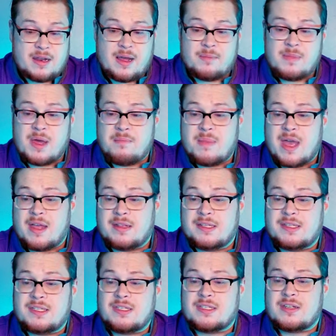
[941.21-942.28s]
I'm not mad.
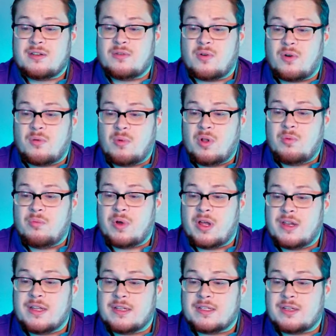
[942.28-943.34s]
This is a normal,
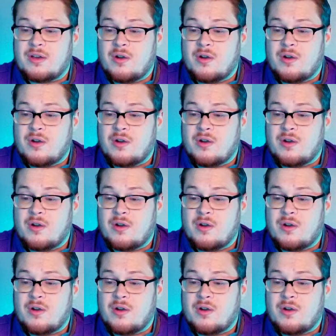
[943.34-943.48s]
but it's